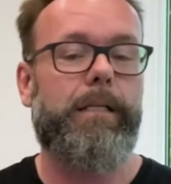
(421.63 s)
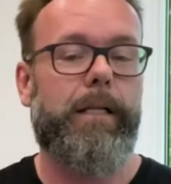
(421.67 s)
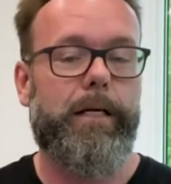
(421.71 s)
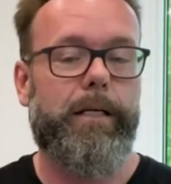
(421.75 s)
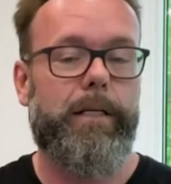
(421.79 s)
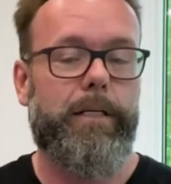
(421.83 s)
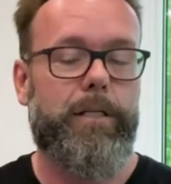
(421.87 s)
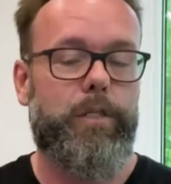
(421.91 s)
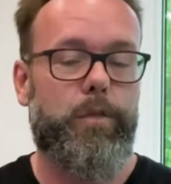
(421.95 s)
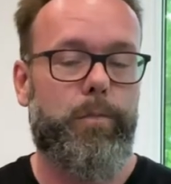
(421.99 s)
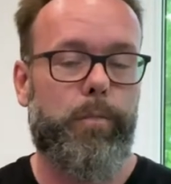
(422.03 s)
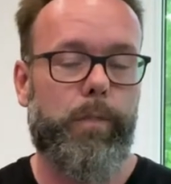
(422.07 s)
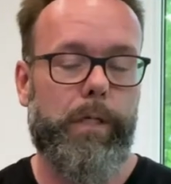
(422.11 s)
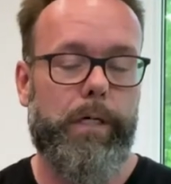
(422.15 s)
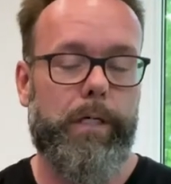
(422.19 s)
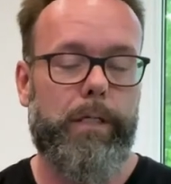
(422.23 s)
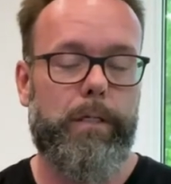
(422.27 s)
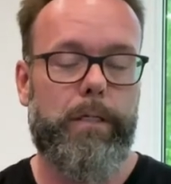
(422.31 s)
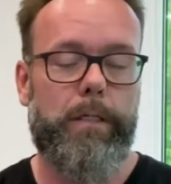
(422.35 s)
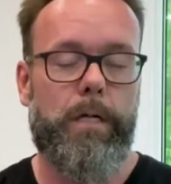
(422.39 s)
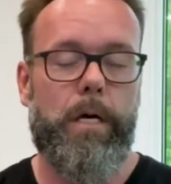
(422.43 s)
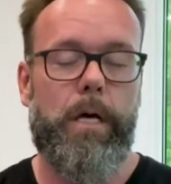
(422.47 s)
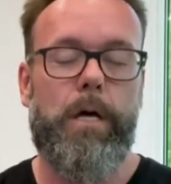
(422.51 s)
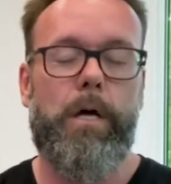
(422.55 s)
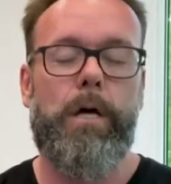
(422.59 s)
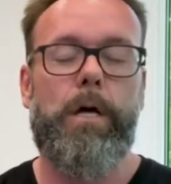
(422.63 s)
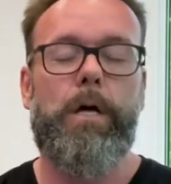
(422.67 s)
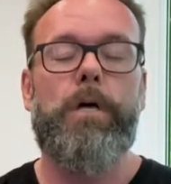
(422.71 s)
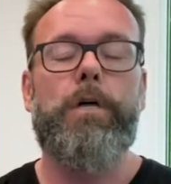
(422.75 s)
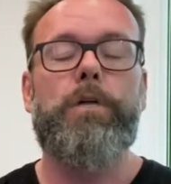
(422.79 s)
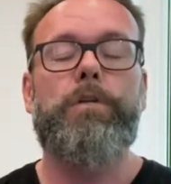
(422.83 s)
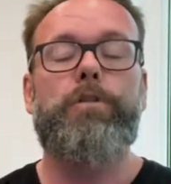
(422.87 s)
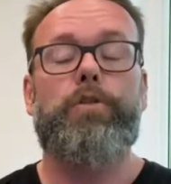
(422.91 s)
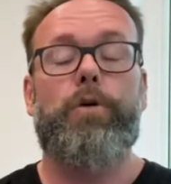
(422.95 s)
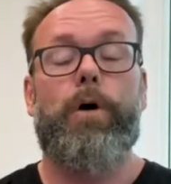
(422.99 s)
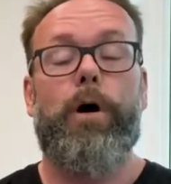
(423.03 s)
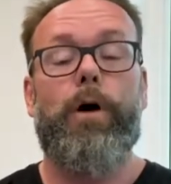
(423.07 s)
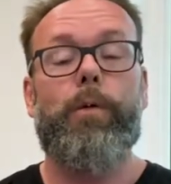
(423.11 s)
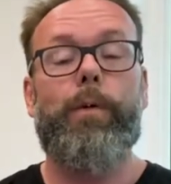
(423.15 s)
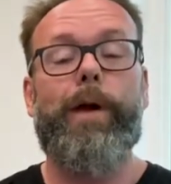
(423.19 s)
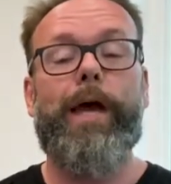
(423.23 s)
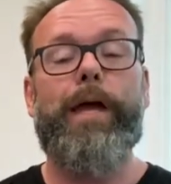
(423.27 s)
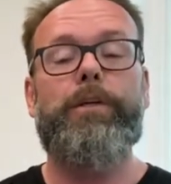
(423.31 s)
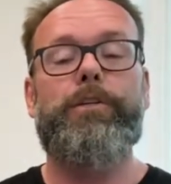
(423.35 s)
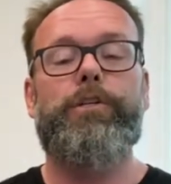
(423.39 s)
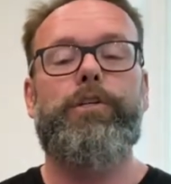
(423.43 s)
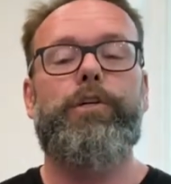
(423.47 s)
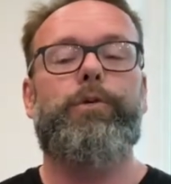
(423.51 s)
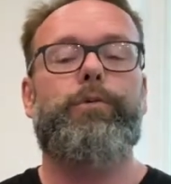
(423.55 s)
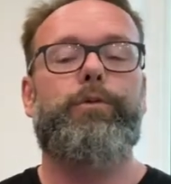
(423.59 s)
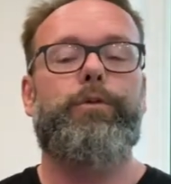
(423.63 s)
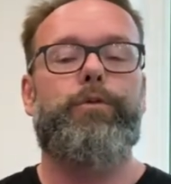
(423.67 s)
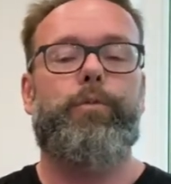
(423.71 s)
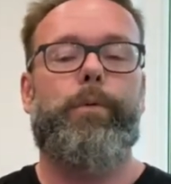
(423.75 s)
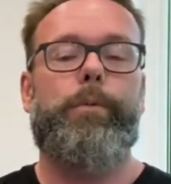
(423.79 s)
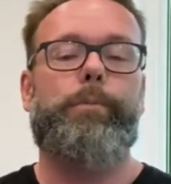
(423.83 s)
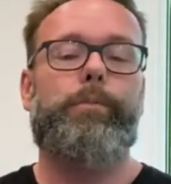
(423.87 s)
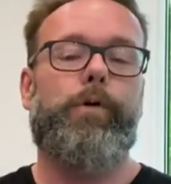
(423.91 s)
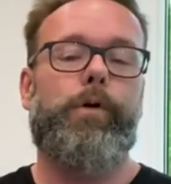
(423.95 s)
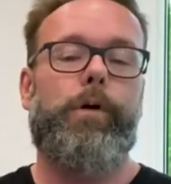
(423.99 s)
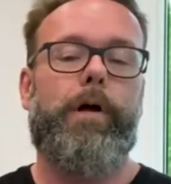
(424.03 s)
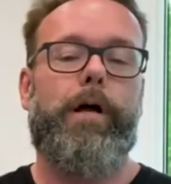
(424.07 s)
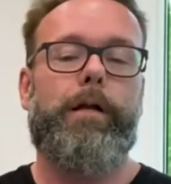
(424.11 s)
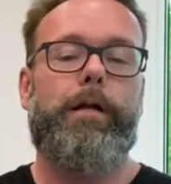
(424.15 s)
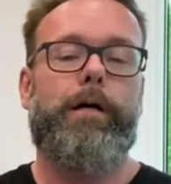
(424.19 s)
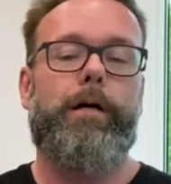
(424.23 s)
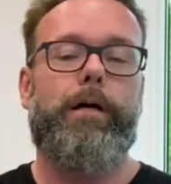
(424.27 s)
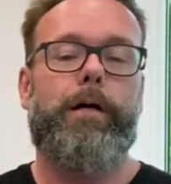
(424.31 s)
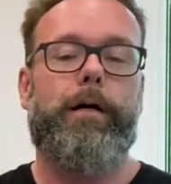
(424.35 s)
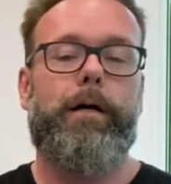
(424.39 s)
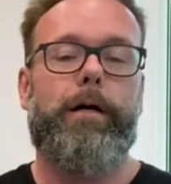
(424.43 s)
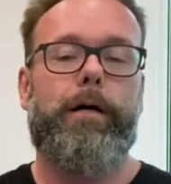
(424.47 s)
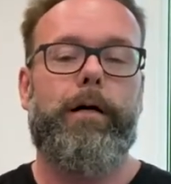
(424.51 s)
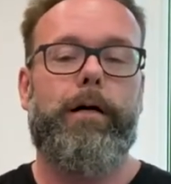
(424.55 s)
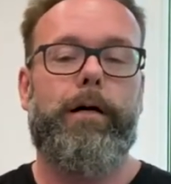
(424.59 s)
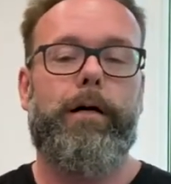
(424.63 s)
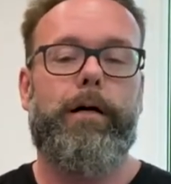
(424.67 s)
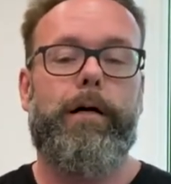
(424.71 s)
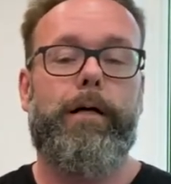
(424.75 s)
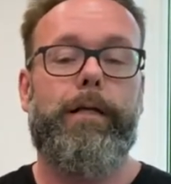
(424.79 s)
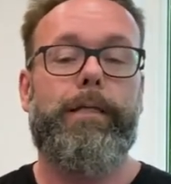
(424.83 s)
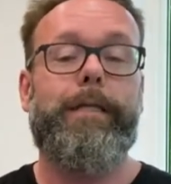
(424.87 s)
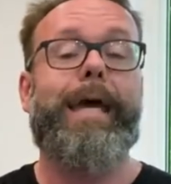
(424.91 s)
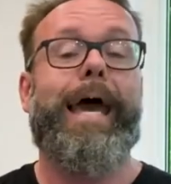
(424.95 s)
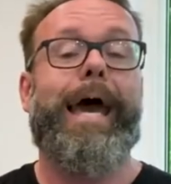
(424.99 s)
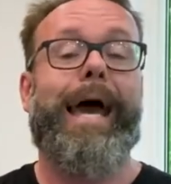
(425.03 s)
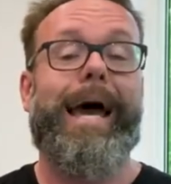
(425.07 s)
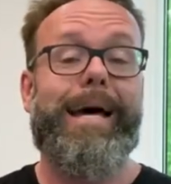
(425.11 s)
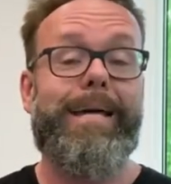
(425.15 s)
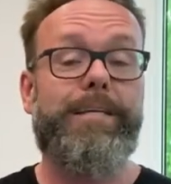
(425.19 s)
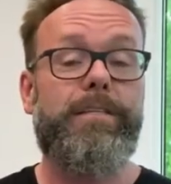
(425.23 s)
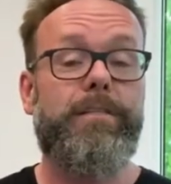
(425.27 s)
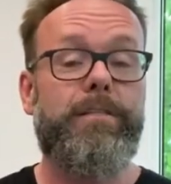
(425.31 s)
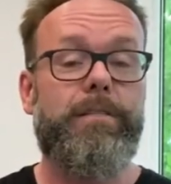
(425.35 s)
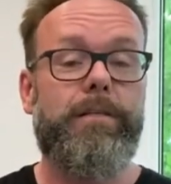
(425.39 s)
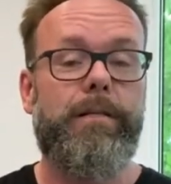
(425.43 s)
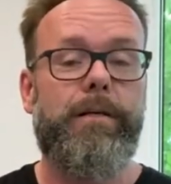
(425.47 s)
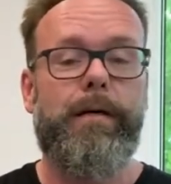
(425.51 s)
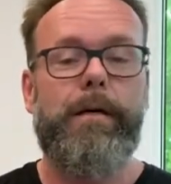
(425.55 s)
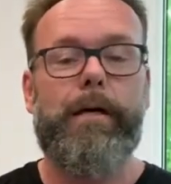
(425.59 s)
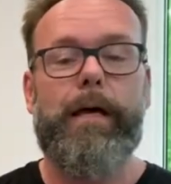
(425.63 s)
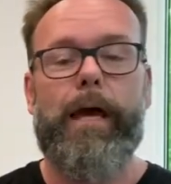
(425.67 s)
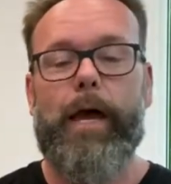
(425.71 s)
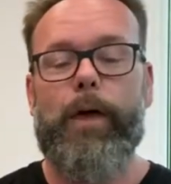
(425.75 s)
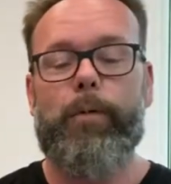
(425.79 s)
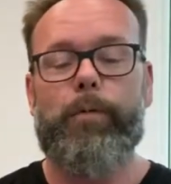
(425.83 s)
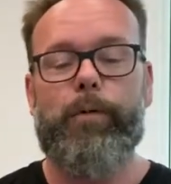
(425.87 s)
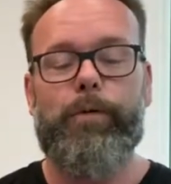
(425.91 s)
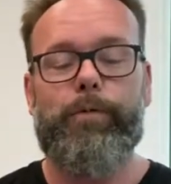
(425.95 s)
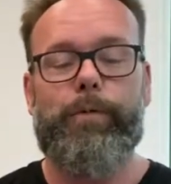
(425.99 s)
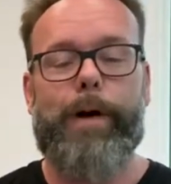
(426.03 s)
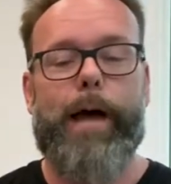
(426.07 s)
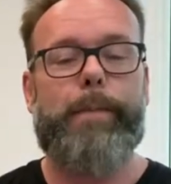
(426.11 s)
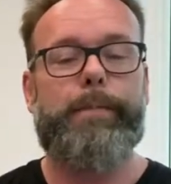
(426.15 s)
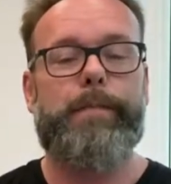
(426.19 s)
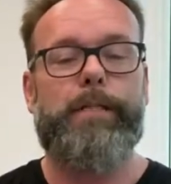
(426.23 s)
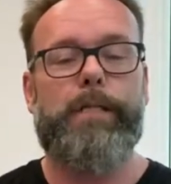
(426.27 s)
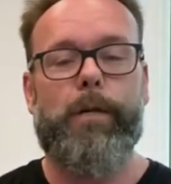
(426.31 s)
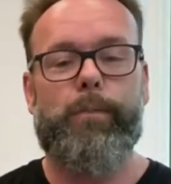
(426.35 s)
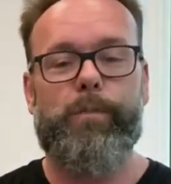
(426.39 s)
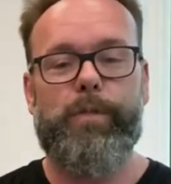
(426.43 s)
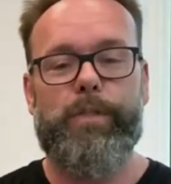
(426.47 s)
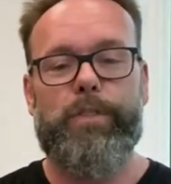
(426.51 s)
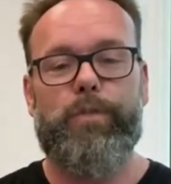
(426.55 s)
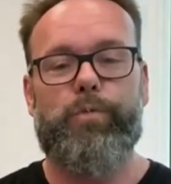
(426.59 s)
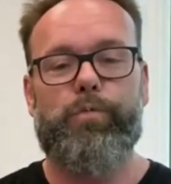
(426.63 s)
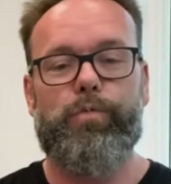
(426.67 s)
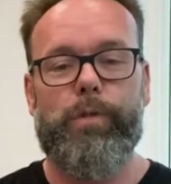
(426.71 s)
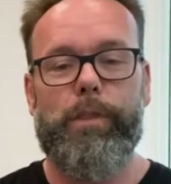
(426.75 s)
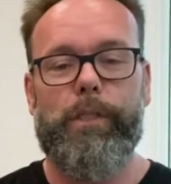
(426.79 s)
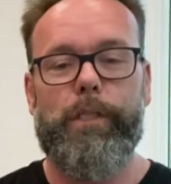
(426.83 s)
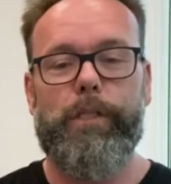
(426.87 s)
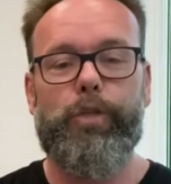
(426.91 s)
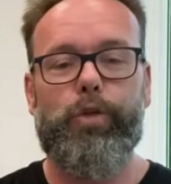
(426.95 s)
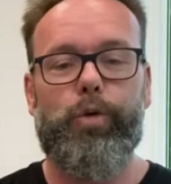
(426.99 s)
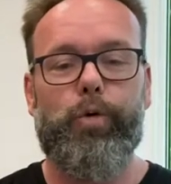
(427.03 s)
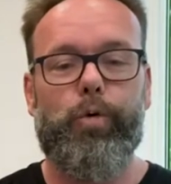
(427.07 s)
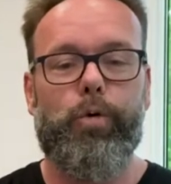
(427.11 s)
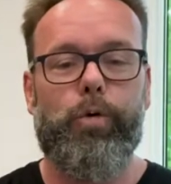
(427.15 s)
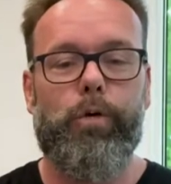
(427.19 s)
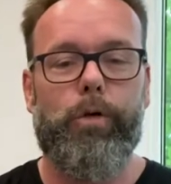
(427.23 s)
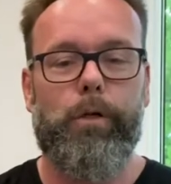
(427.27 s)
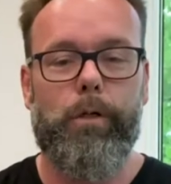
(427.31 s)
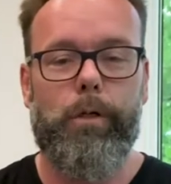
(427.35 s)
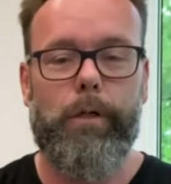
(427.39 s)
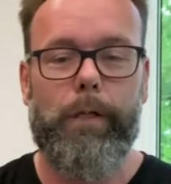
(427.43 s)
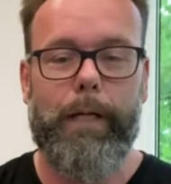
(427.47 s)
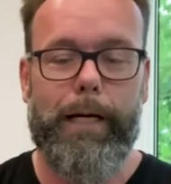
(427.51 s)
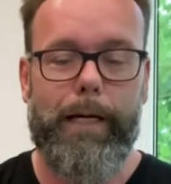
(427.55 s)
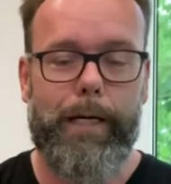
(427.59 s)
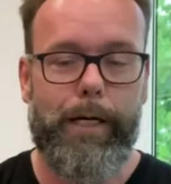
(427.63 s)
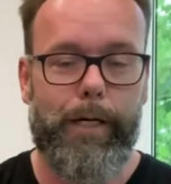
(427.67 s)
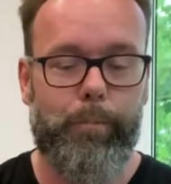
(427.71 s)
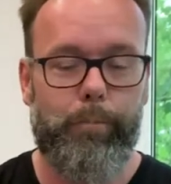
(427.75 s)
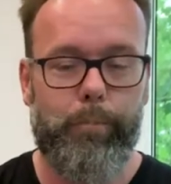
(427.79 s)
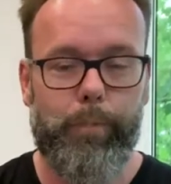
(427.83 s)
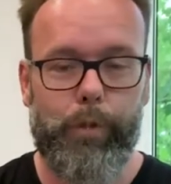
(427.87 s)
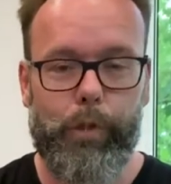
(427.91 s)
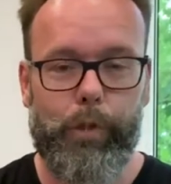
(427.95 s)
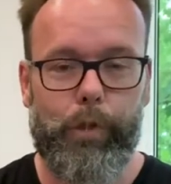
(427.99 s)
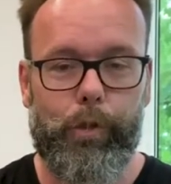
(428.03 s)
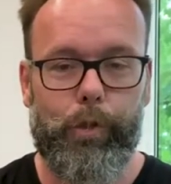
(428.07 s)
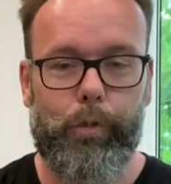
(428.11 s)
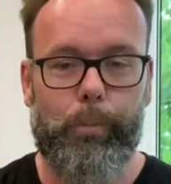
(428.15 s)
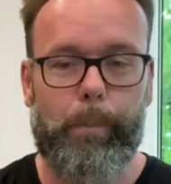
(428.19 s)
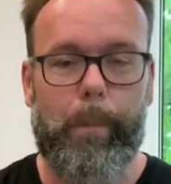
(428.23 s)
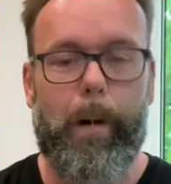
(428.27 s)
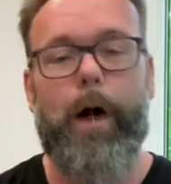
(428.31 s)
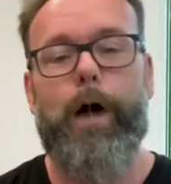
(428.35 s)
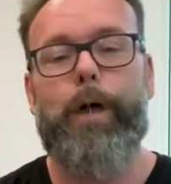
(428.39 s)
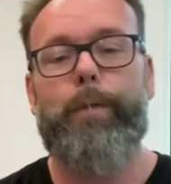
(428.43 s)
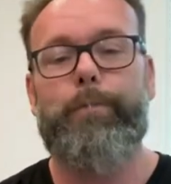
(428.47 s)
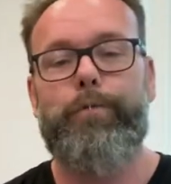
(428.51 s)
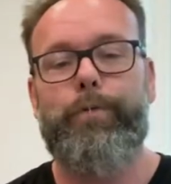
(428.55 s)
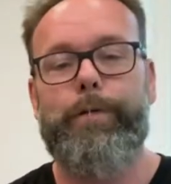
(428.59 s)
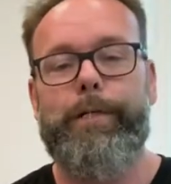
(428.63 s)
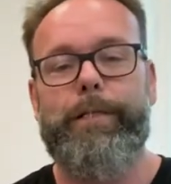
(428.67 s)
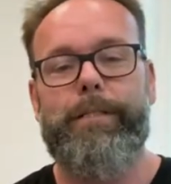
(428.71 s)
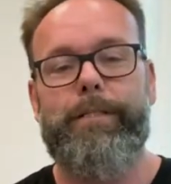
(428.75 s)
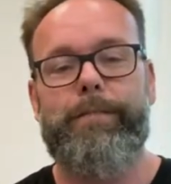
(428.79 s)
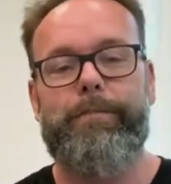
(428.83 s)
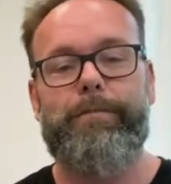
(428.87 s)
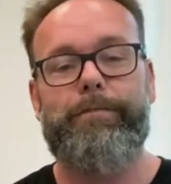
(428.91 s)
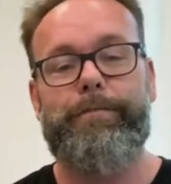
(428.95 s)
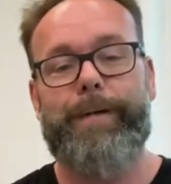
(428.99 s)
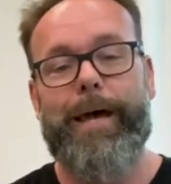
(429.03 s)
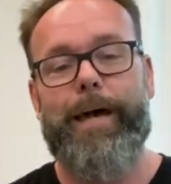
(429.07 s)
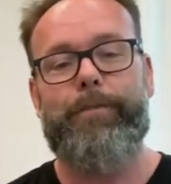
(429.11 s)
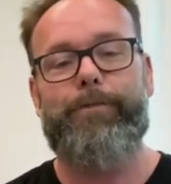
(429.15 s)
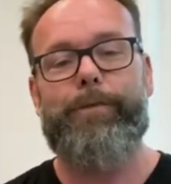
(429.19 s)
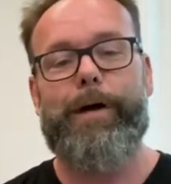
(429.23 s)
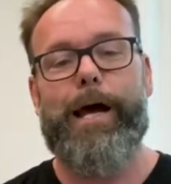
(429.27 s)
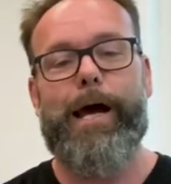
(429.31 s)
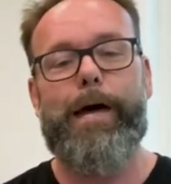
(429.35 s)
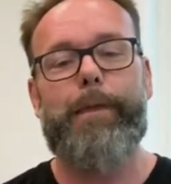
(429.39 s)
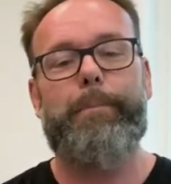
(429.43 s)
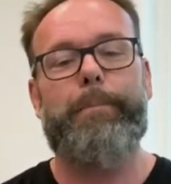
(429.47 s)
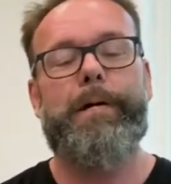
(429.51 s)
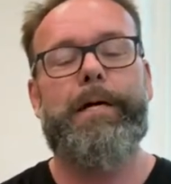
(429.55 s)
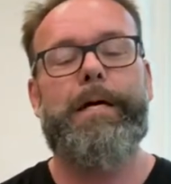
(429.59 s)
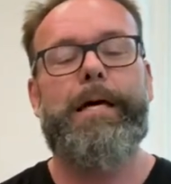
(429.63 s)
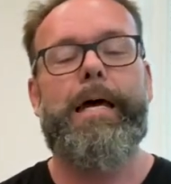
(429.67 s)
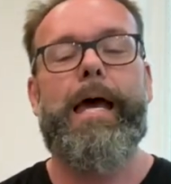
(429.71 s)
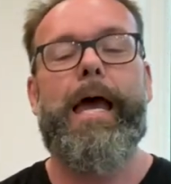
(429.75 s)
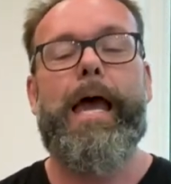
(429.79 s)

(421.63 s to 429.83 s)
like a splint. So all we had to do was we put on a cast and we wrapped it up with some really cool blue paw print vet wrap.